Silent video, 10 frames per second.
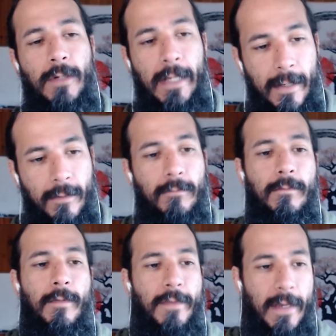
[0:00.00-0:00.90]
again,
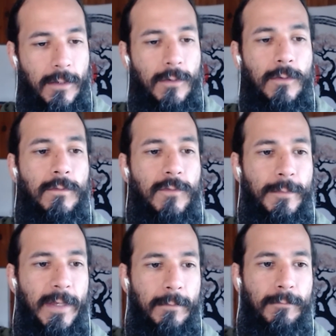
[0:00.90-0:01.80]
thank you for
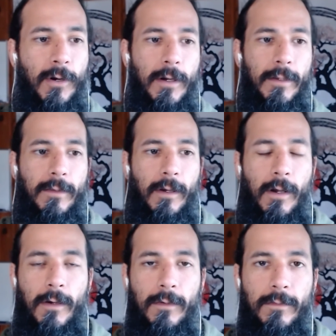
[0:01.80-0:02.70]
being part
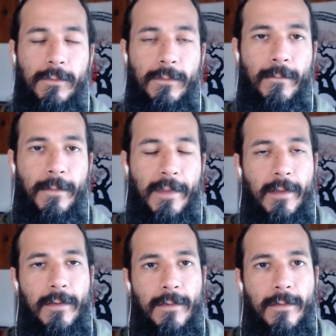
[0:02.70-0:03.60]
of
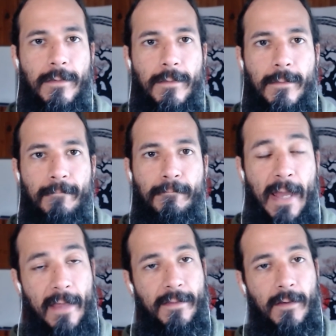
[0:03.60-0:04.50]
this
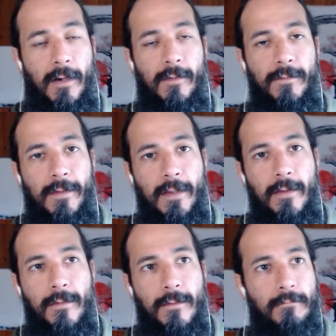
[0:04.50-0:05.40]
path, of
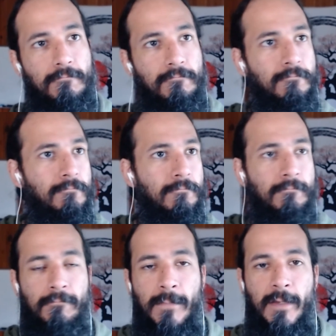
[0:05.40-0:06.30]
this
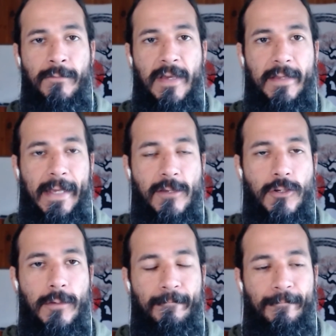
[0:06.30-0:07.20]

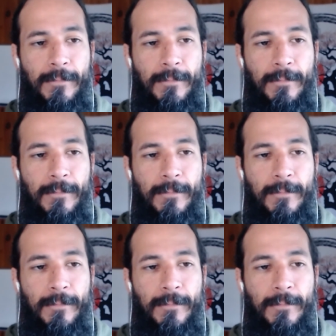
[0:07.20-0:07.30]
investigation,